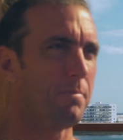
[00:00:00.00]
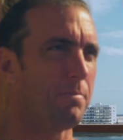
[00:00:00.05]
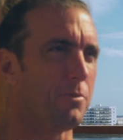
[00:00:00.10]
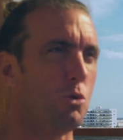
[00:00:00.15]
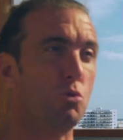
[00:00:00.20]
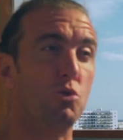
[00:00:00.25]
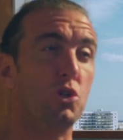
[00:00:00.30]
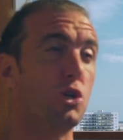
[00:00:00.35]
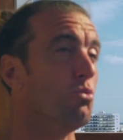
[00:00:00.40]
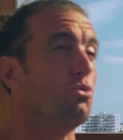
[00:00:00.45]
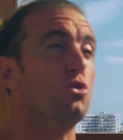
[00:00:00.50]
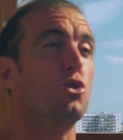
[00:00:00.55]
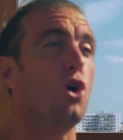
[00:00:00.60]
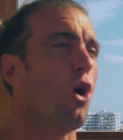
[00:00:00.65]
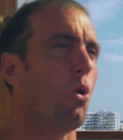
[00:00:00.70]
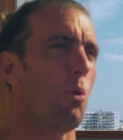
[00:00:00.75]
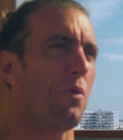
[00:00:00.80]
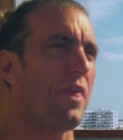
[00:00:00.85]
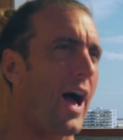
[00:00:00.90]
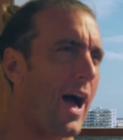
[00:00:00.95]
You
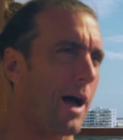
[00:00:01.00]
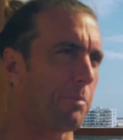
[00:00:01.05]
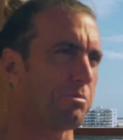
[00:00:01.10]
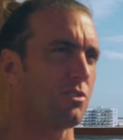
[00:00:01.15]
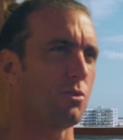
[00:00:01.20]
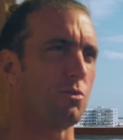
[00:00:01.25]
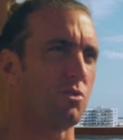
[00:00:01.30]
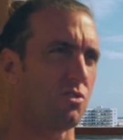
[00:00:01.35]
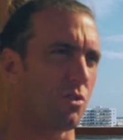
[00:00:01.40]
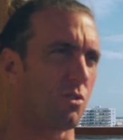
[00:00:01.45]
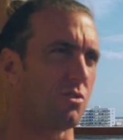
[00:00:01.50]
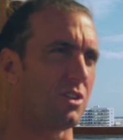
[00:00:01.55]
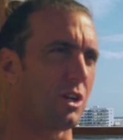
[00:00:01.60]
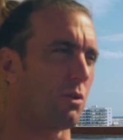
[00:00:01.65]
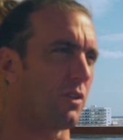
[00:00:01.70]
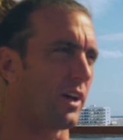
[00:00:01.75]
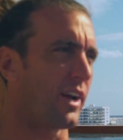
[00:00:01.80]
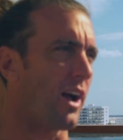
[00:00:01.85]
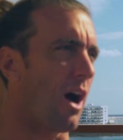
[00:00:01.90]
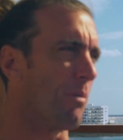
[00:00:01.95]
know with absolute certainty.
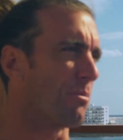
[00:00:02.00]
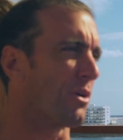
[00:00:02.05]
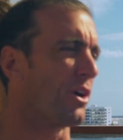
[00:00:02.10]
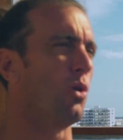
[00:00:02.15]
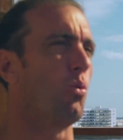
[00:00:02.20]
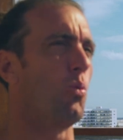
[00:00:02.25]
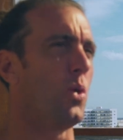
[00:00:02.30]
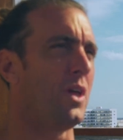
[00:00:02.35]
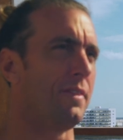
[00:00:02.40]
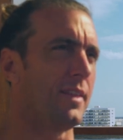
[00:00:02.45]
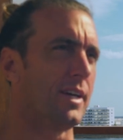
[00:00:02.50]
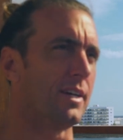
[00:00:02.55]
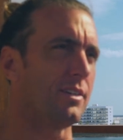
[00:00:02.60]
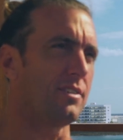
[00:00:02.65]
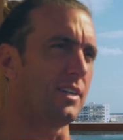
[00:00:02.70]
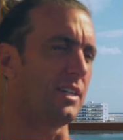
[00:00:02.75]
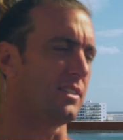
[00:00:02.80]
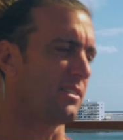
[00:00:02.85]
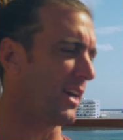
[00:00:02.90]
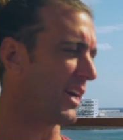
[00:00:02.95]
You're like, I'm going to win
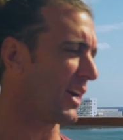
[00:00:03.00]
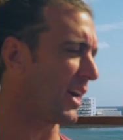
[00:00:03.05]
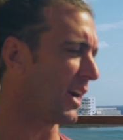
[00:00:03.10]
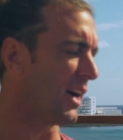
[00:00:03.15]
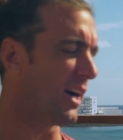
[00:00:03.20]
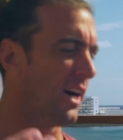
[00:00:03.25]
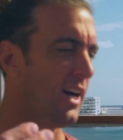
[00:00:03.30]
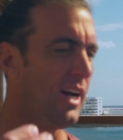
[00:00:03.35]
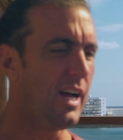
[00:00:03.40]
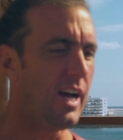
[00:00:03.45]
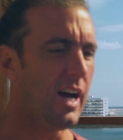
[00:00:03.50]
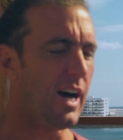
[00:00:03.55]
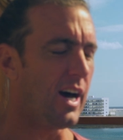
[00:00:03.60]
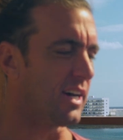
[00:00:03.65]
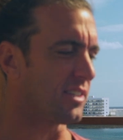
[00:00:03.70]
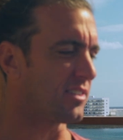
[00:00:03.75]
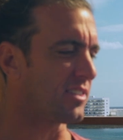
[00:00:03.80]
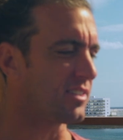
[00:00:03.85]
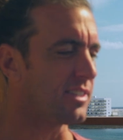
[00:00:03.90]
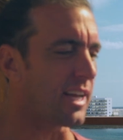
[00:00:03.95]
this. It's like a
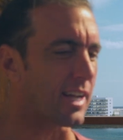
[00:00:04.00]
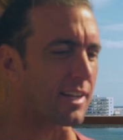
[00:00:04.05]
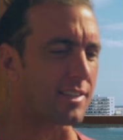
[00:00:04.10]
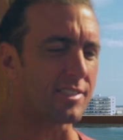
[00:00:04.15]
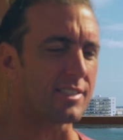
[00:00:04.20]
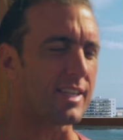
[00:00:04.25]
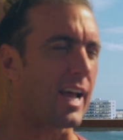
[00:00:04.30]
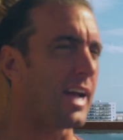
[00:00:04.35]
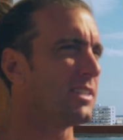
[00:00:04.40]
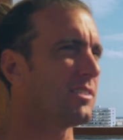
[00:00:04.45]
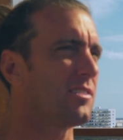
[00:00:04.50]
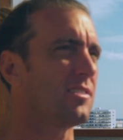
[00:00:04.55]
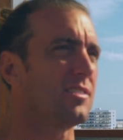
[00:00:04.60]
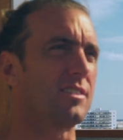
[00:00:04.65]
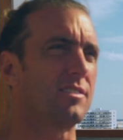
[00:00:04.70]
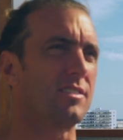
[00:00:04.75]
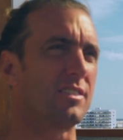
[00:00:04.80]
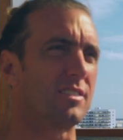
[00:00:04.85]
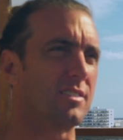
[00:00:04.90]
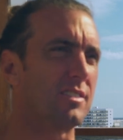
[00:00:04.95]
sixth sense.
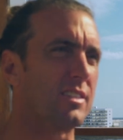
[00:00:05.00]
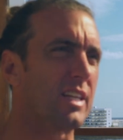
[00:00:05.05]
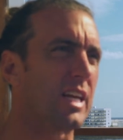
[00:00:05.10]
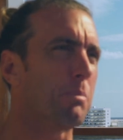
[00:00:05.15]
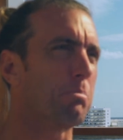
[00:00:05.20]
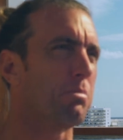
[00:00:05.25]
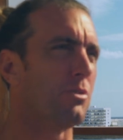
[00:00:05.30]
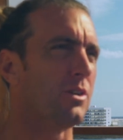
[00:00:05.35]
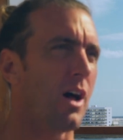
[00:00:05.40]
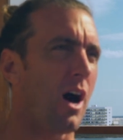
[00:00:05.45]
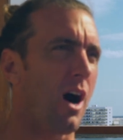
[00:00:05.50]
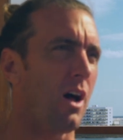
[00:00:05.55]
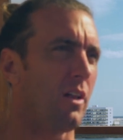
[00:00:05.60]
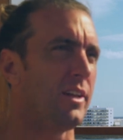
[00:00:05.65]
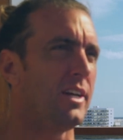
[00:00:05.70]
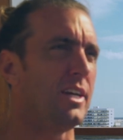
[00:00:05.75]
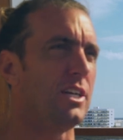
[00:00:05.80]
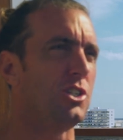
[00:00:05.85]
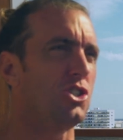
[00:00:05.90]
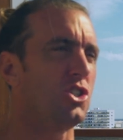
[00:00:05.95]
It's this deep
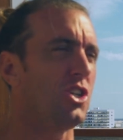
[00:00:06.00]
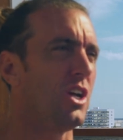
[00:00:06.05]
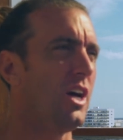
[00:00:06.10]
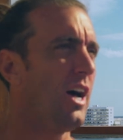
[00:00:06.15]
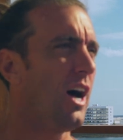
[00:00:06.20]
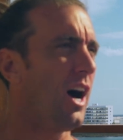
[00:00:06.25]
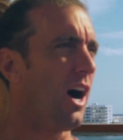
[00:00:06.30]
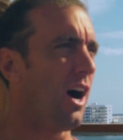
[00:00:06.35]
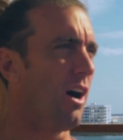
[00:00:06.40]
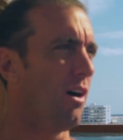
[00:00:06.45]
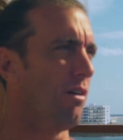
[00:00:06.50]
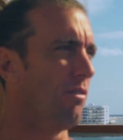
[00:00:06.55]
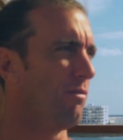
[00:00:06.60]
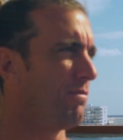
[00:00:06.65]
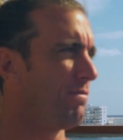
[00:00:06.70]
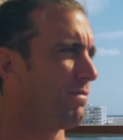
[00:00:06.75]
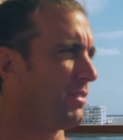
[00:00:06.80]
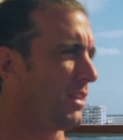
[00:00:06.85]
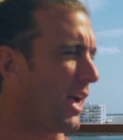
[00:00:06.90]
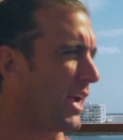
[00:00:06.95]
knowledge
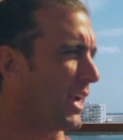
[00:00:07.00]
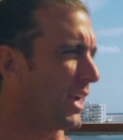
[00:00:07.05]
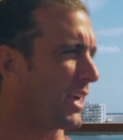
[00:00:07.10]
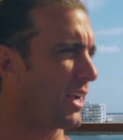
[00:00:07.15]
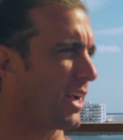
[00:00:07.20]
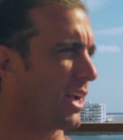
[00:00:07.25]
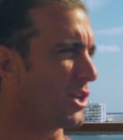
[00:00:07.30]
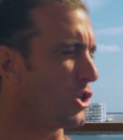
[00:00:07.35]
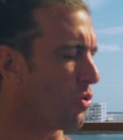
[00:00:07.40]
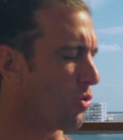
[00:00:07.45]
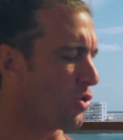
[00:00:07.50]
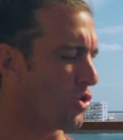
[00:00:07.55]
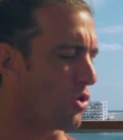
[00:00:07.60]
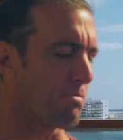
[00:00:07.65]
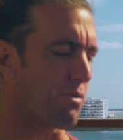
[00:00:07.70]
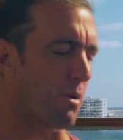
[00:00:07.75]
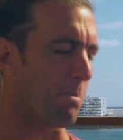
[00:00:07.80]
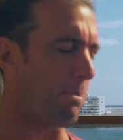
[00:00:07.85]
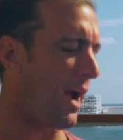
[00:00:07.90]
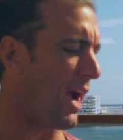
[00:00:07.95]
of like you're
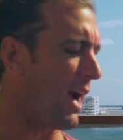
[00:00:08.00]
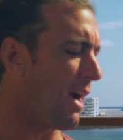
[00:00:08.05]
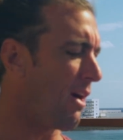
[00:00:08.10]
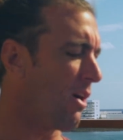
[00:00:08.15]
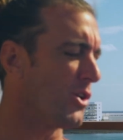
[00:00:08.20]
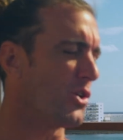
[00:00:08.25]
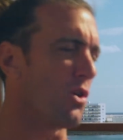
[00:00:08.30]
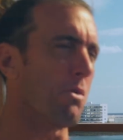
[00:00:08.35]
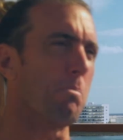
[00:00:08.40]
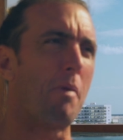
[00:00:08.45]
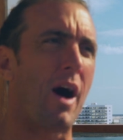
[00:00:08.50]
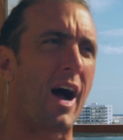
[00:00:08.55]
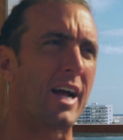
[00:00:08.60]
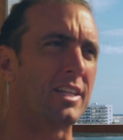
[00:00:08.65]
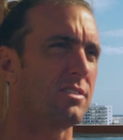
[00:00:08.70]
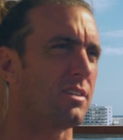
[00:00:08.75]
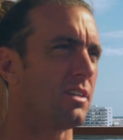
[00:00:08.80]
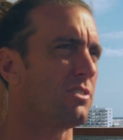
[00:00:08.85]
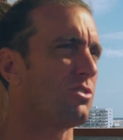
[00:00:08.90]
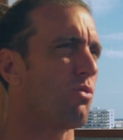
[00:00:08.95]
prepared, your
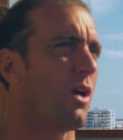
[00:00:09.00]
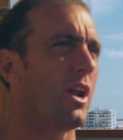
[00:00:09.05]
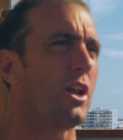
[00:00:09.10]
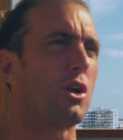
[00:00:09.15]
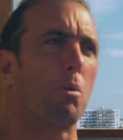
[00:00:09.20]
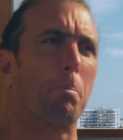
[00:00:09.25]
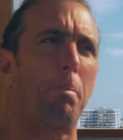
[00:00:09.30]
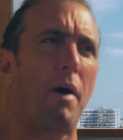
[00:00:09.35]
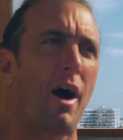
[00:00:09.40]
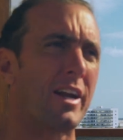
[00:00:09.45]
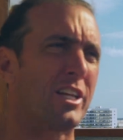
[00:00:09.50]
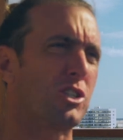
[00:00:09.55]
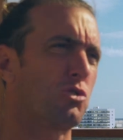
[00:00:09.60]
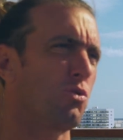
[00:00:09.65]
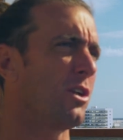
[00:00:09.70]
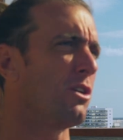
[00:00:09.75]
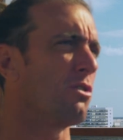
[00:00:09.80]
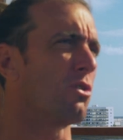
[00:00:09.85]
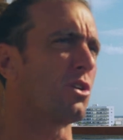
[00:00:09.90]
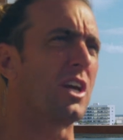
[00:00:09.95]
mindset's ready, your body's
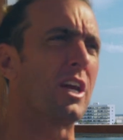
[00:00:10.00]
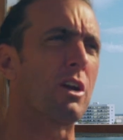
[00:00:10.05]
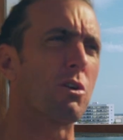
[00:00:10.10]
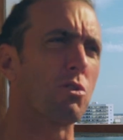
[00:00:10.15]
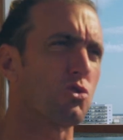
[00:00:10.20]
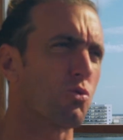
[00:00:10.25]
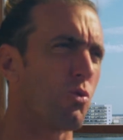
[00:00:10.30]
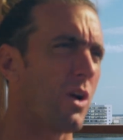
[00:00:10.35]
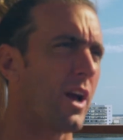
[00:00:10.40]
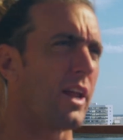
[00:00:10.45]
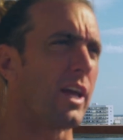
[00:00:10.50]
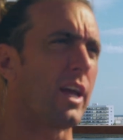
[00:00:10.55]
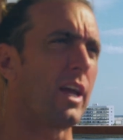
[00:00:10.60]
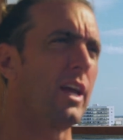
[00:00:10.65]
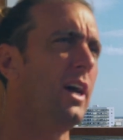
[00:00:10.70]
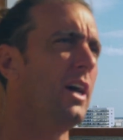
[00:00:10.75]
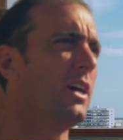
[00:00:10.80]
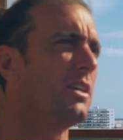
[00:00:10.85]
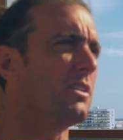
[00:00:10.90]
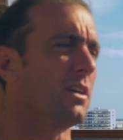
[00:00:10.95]
ready, your gear's ready,
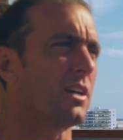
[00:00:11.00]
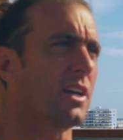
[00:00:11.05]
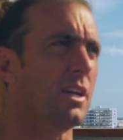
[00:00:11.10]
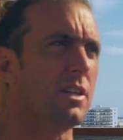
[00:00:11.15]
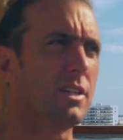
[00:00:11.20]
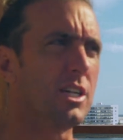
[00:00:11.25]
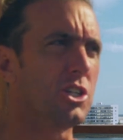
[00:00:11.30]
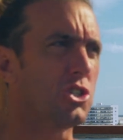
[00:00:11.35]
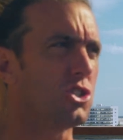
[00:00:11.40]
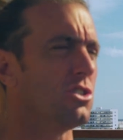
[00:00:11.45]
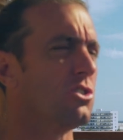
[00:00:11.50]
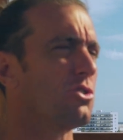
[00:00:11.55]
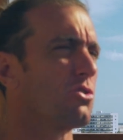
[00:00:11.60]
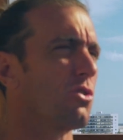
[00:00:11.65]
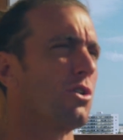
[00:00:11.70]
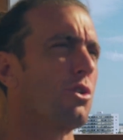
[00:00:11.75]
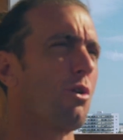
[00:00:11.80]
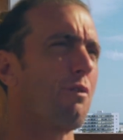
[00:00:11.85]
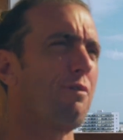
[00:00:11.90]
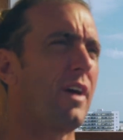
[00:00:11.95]
the conditions
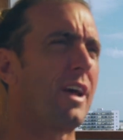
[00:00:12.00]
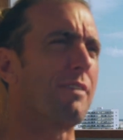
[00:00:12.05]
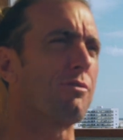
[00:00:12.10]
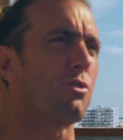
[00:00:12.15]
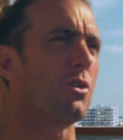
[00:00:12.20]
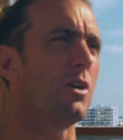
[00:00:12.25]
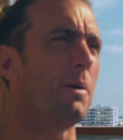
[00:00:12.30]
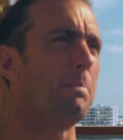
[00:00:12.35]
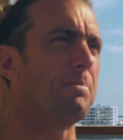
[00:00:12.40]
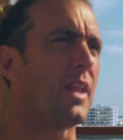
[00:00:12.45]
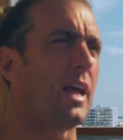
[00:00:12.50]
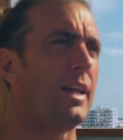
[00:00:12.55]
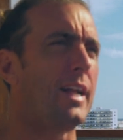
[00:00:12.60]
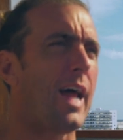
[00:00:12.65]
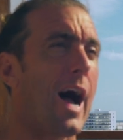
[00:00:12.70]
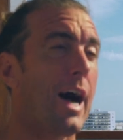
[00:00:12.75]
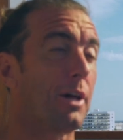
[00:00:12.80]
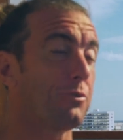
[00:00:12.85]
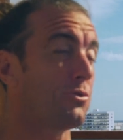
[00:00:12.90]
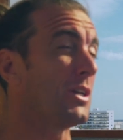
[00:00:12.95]
are in your favor, and
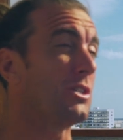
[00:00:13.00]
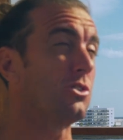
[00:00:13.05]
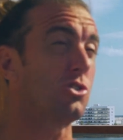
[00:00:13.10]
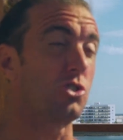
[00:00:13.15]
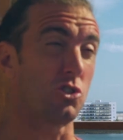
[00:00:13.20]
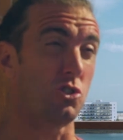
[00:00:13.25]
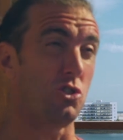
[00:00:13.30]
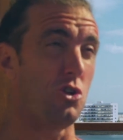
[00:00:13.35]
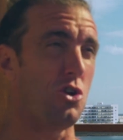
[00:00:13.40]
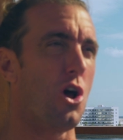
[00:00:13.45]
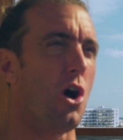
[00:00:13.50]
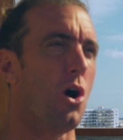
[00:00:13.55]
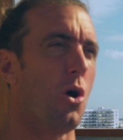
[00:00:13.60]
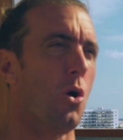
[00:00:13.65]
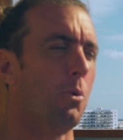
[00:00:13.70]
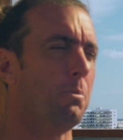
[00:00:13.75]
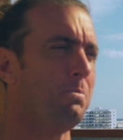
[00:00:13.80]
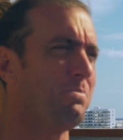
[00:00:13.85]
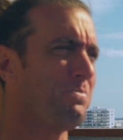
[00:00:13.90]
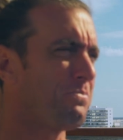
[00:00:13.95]
athletes just
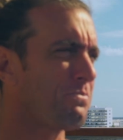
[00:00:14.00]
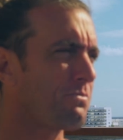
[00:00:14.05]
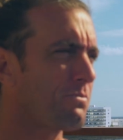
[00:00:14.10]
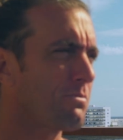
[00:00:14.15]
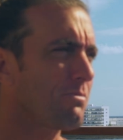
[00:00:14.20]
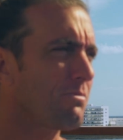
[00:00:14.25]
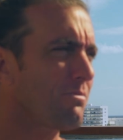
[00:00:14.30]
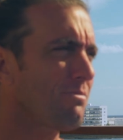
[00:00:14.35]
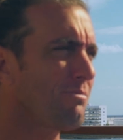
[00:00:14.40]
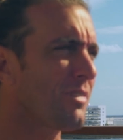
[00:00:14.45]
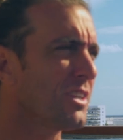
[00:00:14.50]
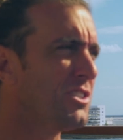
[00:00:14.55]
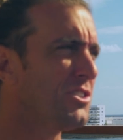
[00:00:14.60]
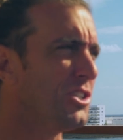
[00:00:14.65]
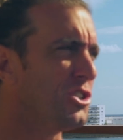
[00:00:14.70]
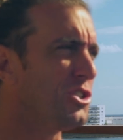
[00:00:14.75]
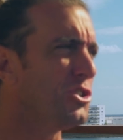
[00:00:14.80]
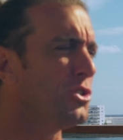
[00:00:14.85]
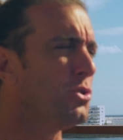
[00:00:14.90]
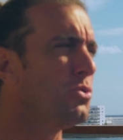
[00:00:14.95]
know.
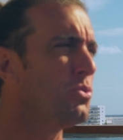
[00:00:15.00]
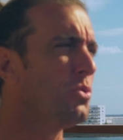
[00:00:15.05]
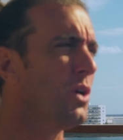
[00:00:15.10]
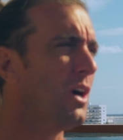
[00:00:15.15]
Did you?